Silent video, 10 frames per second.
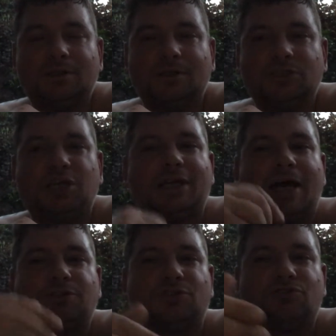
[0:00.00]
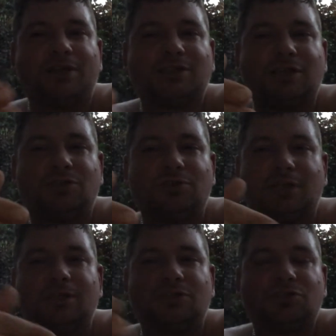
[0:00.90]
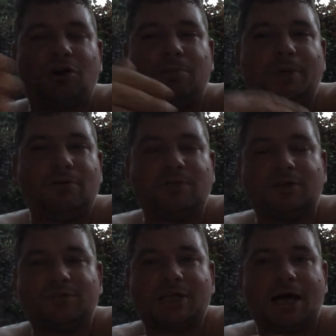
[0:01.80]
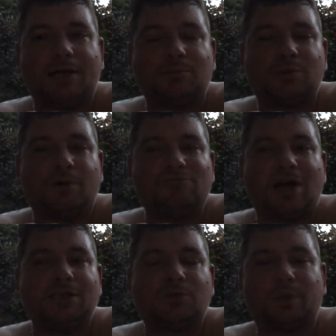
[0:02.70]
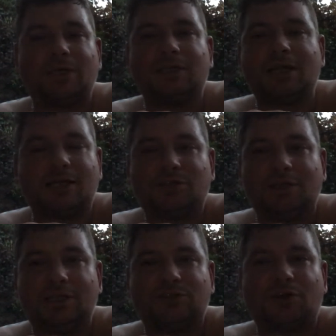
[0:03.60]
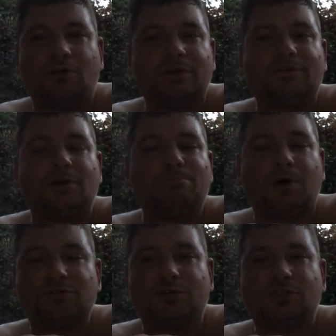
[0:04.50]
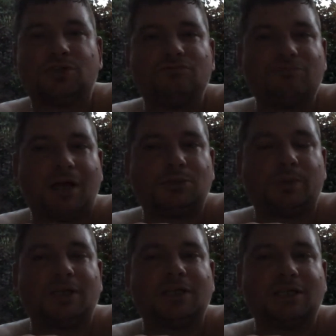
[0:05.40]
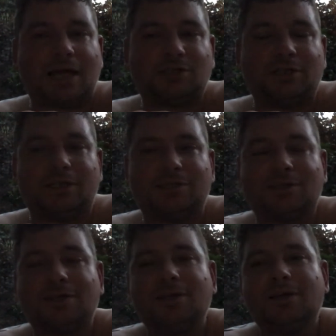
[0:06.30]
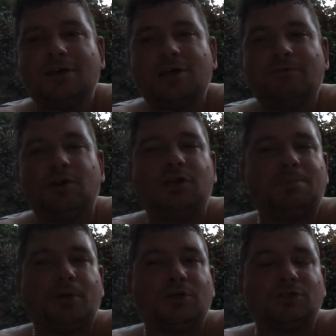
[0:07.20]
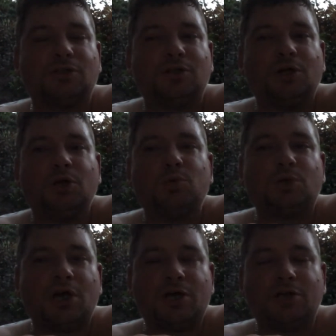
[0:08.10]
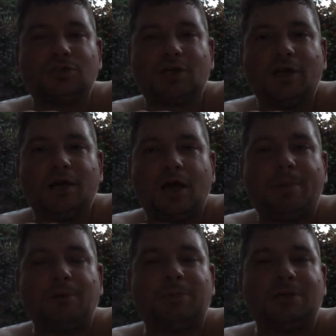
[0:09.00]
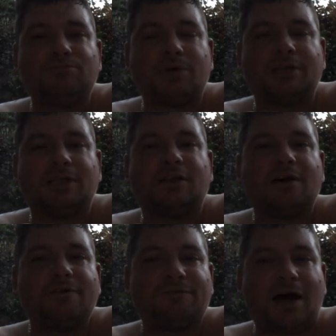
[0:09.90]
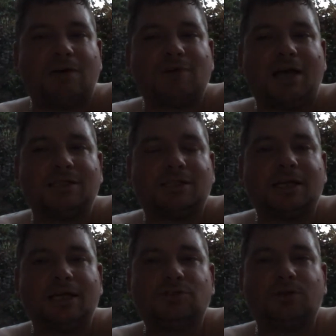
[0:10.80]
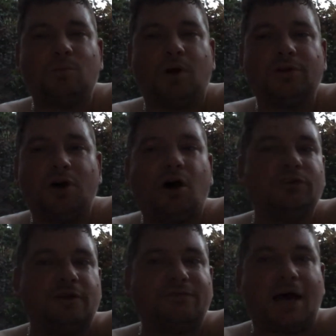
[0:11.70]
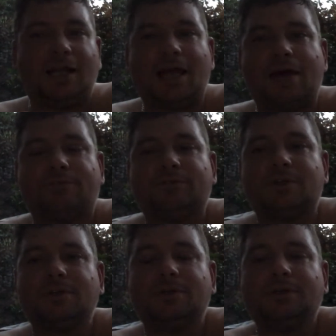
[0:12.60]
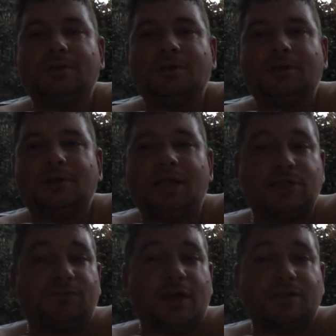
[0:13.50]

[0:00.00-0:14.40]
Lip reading: She hasn't transitioned in this short period of time to a right-wing nationalist or even a moderate right-wing nationalist. The only person who cares about being branded far right is someone on the far left. Let's face